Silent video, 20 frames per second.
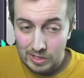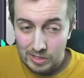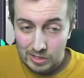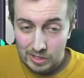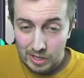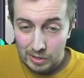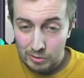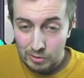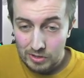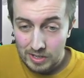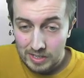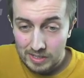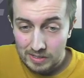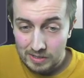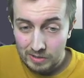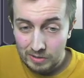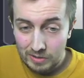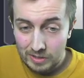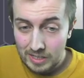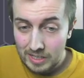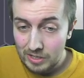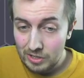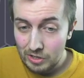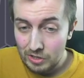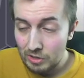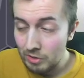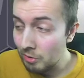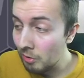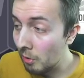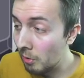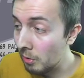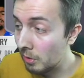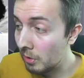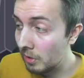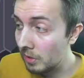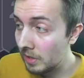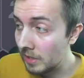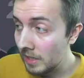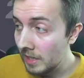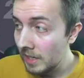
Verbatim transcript: Choudhury is not he's just not good.